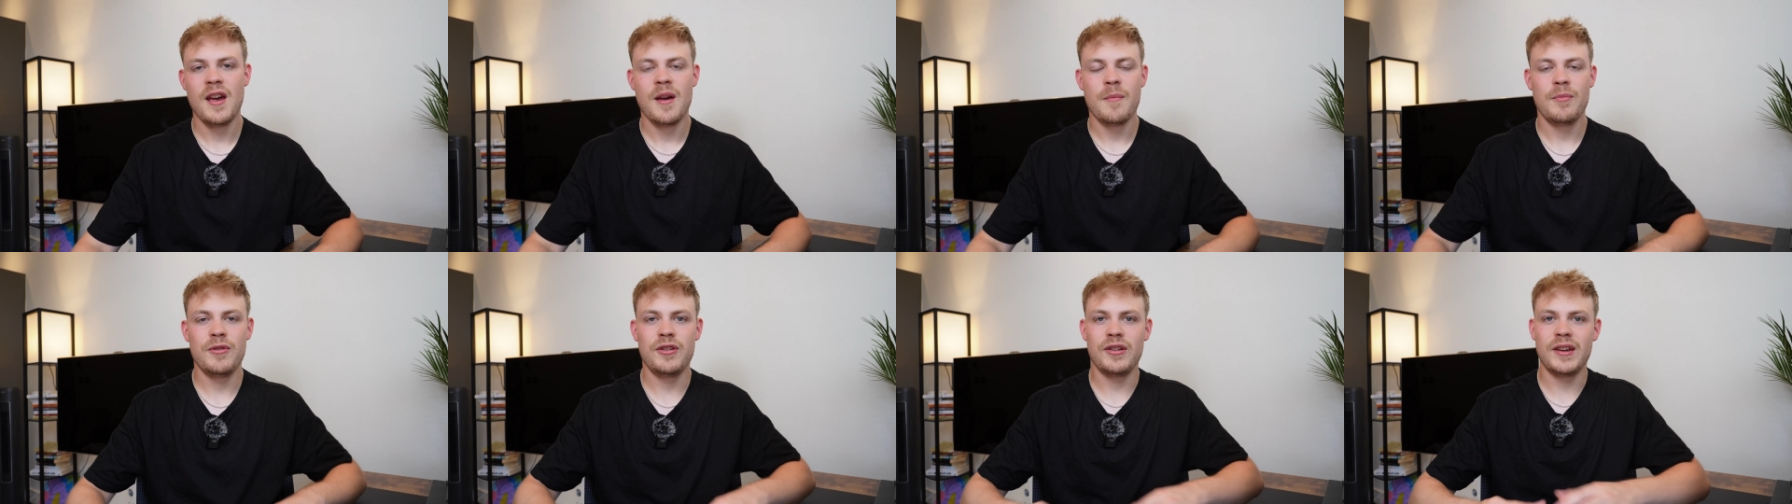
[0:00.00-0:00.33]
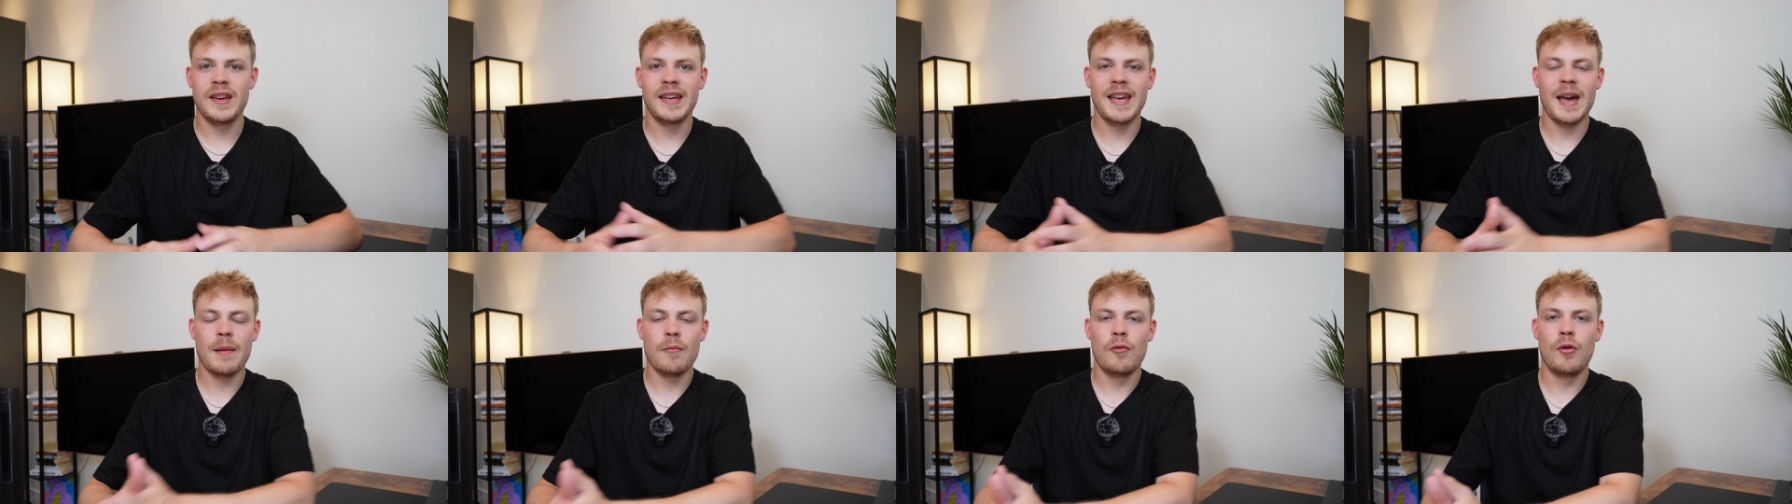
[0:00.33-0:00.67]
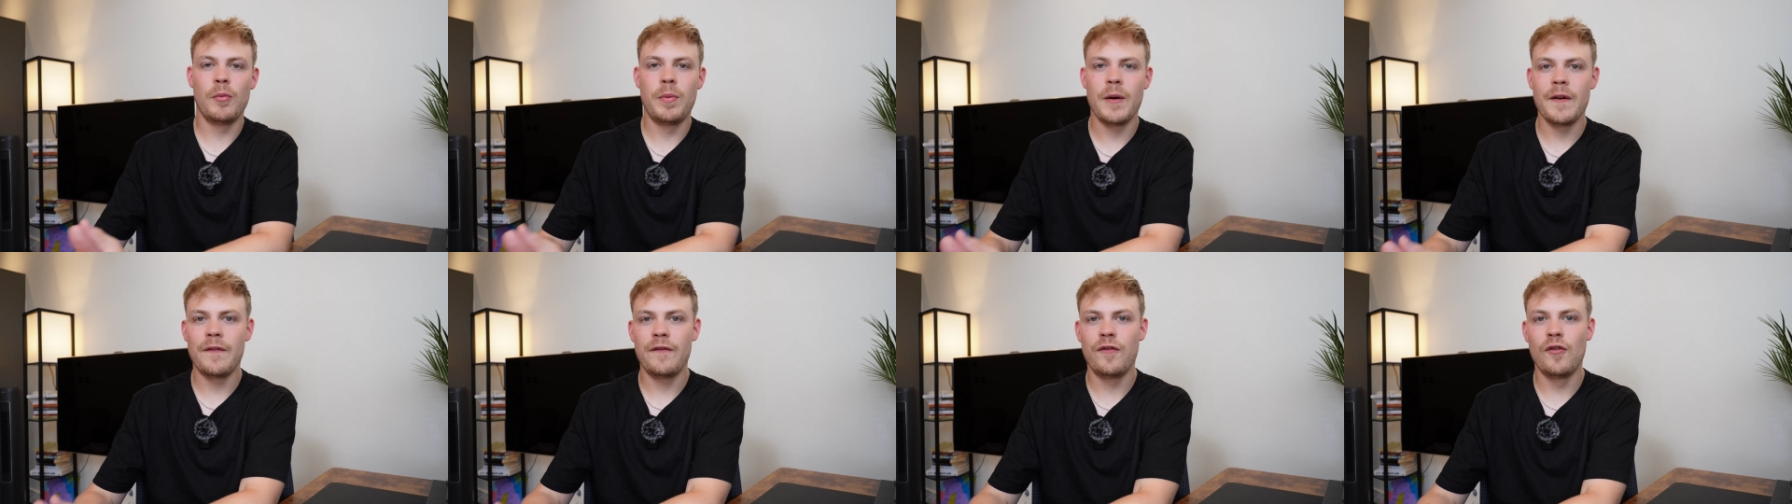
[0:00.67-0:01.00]
but you can get
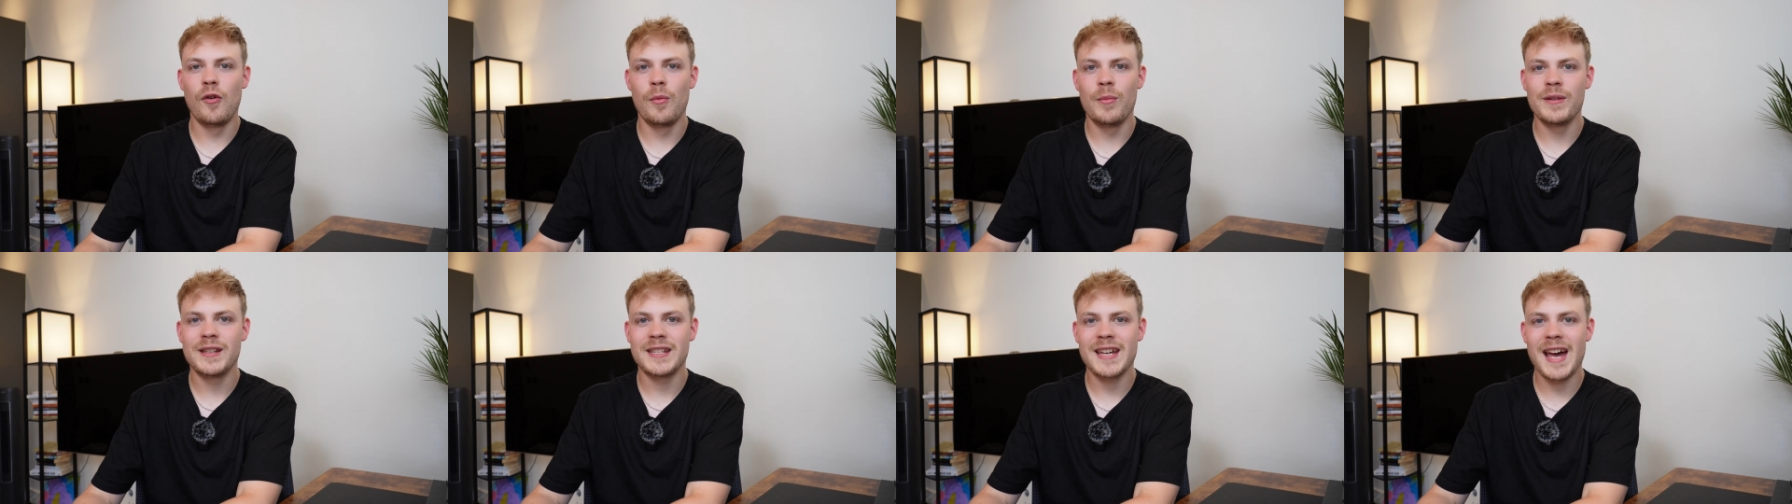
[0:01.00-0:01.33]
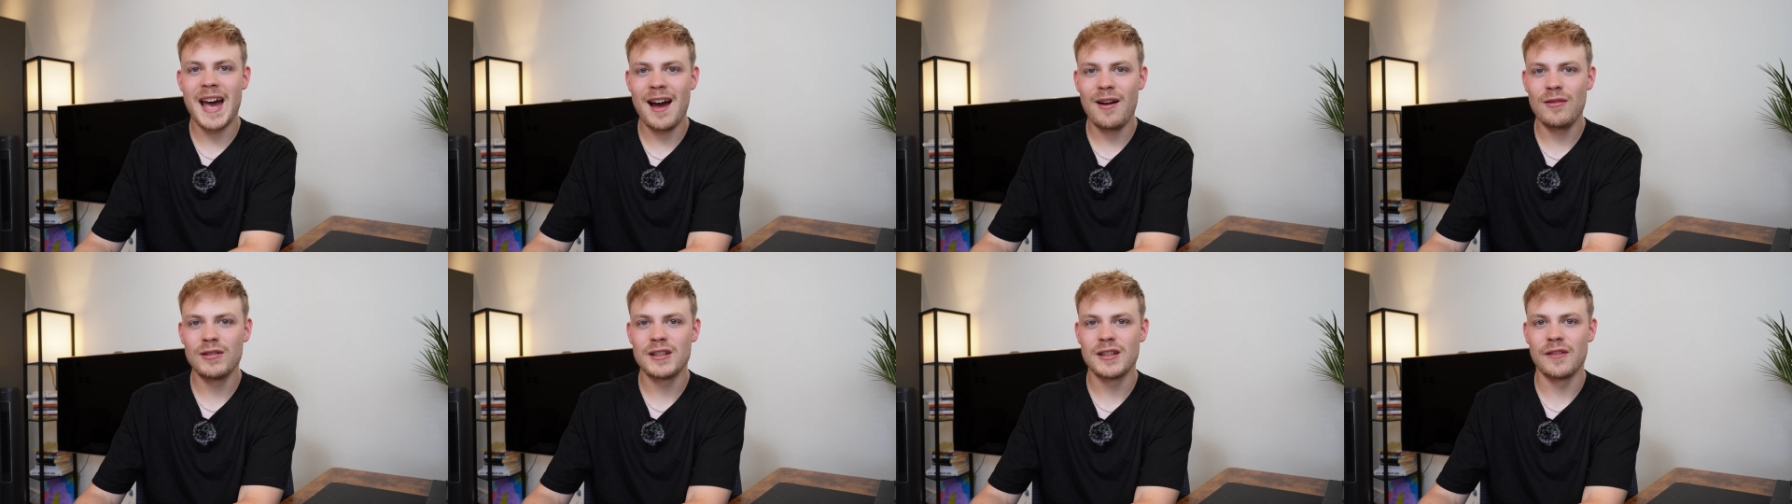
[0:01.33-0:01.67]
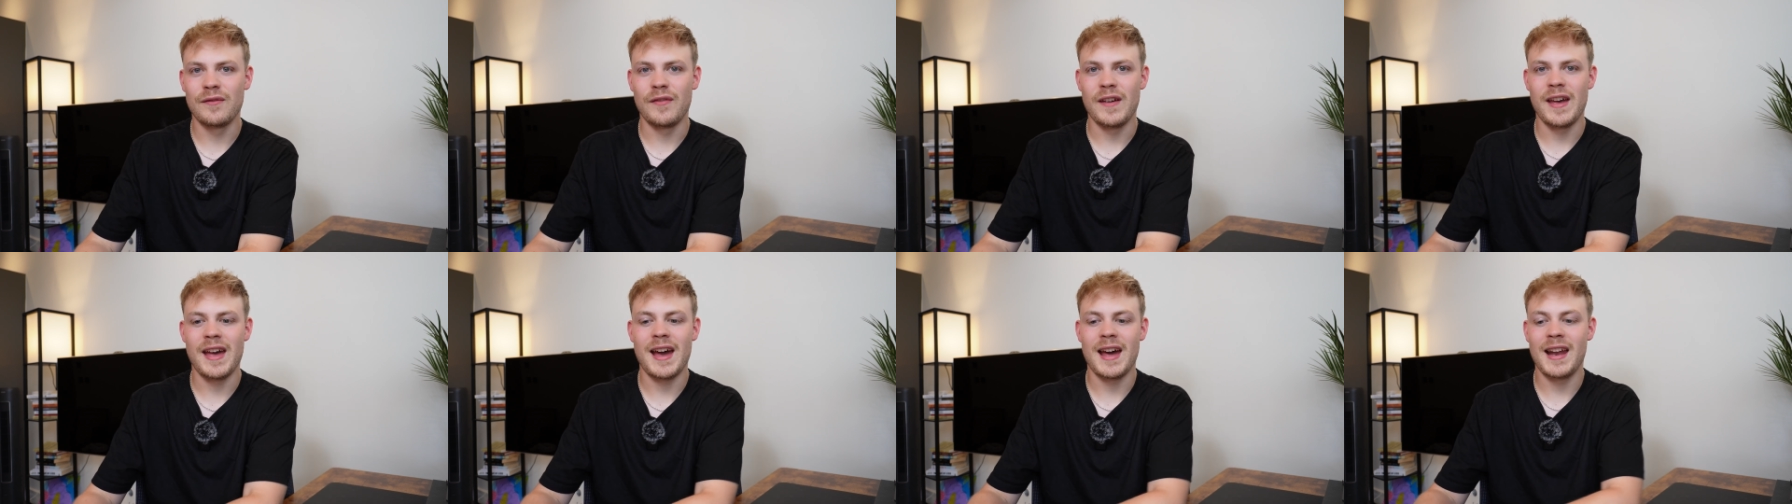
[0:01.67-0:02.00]
more performance out
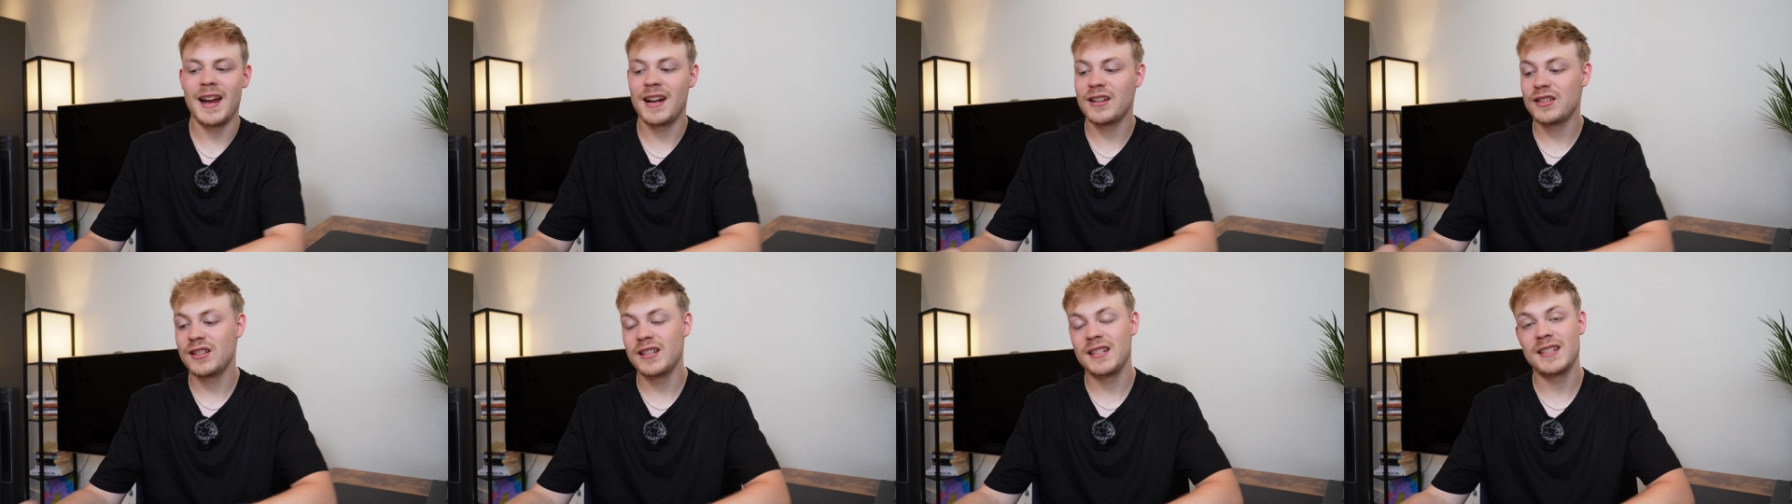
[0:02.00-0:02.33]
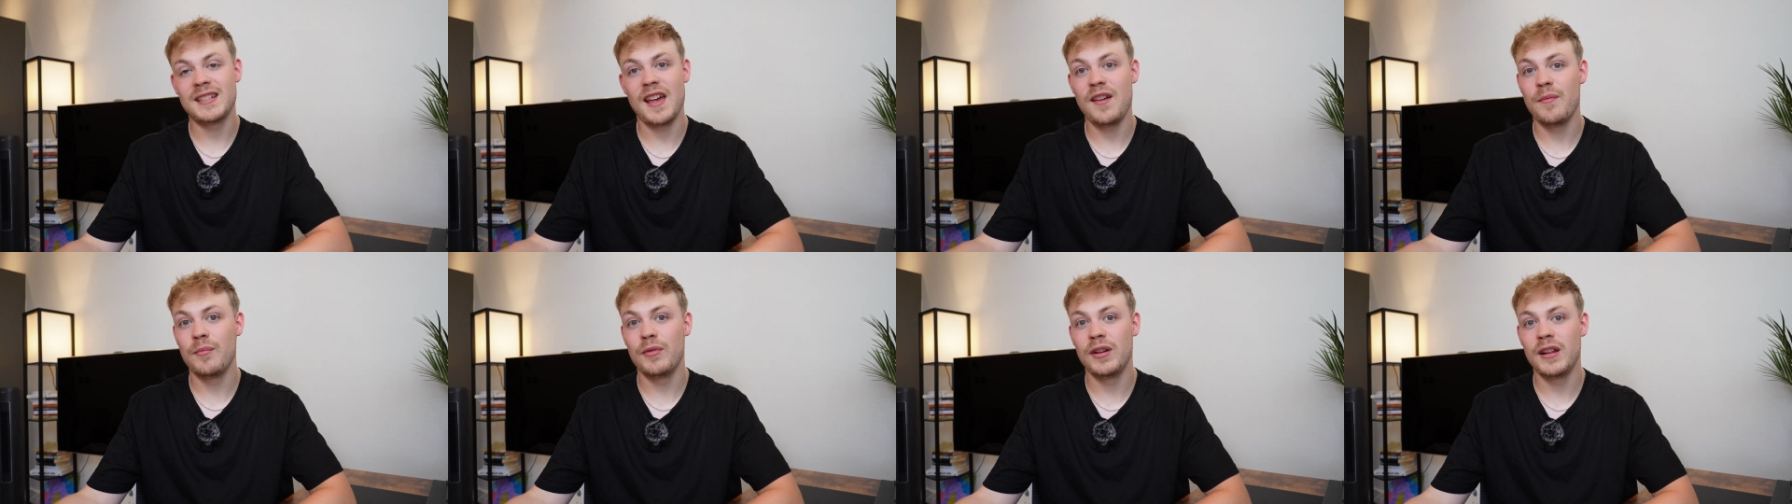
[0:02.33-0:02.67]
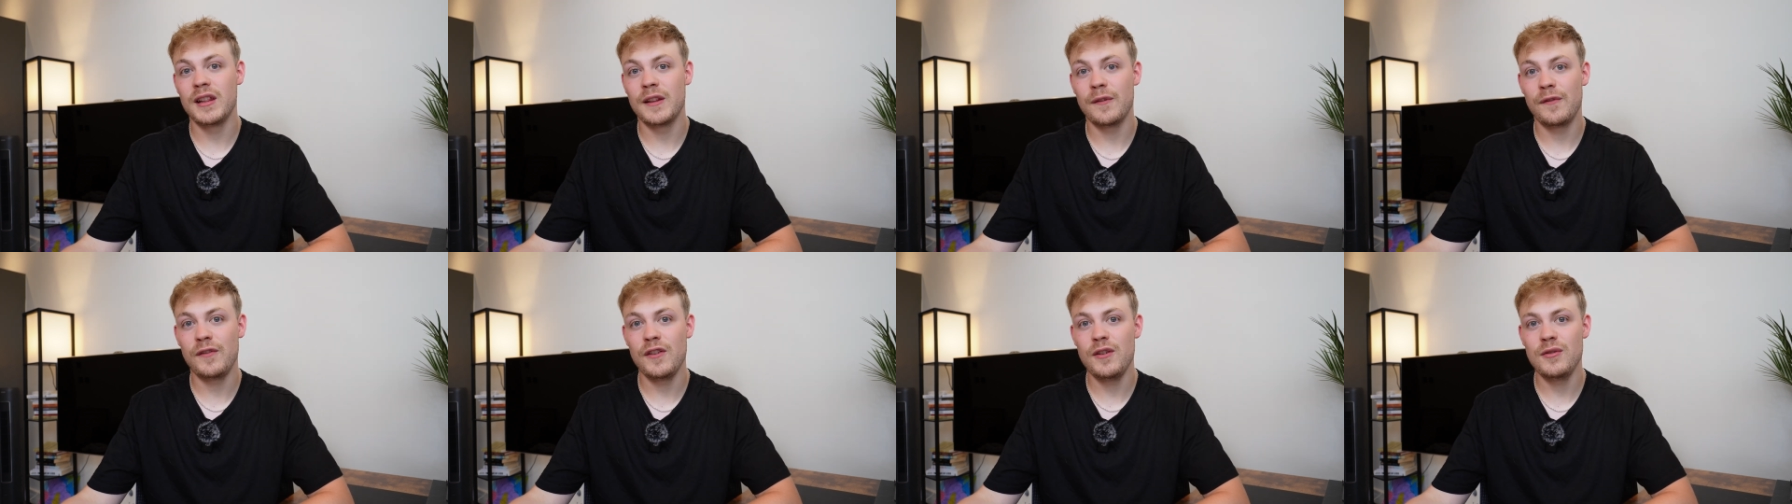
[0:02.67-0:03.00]
of it and actually save money
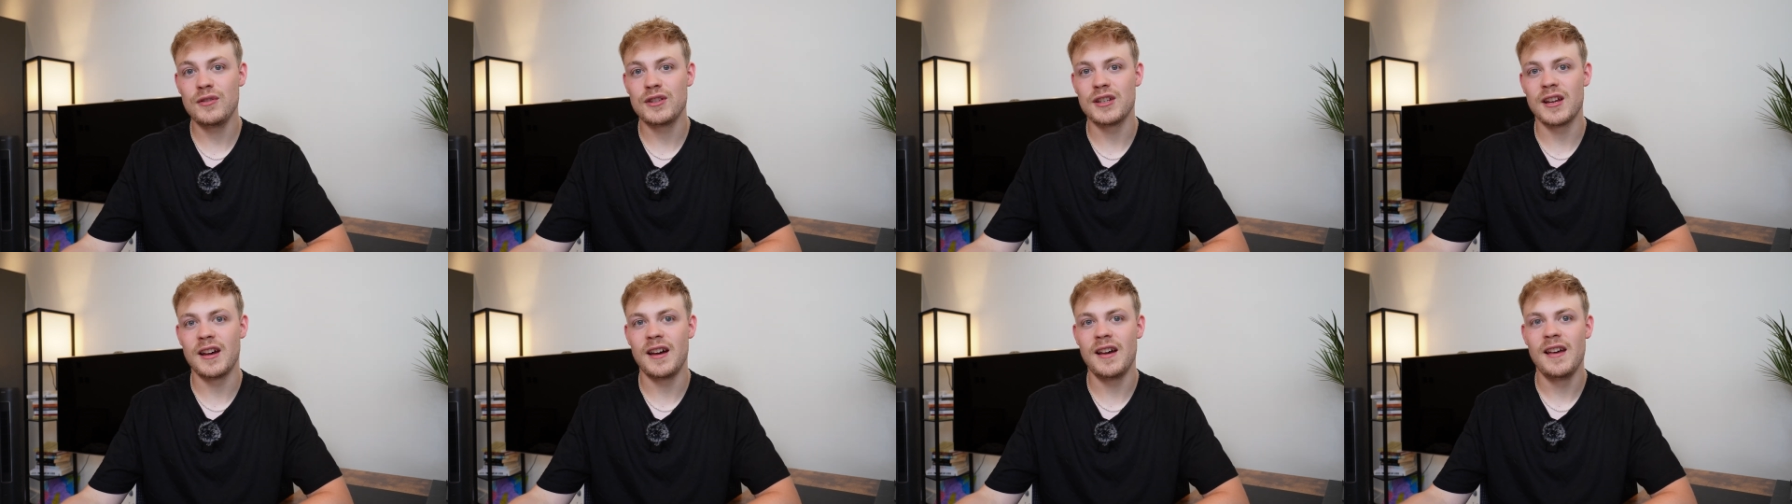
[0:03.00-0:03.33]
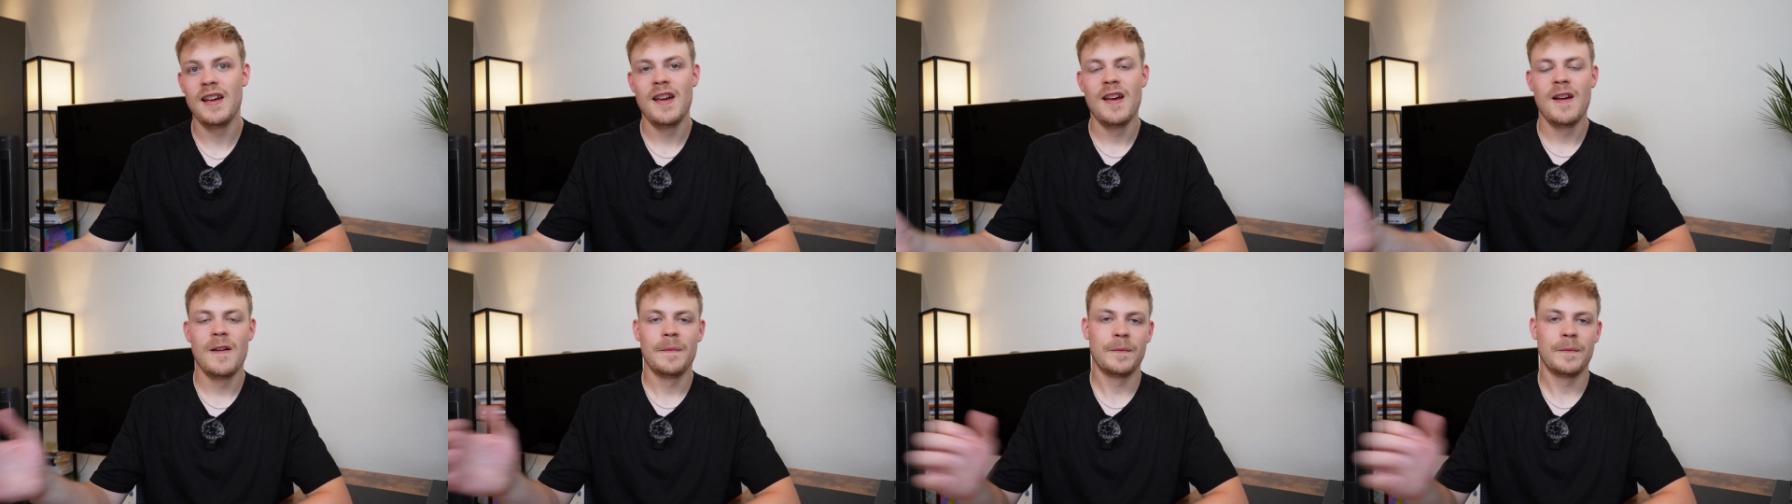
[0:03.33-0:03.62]
in the future,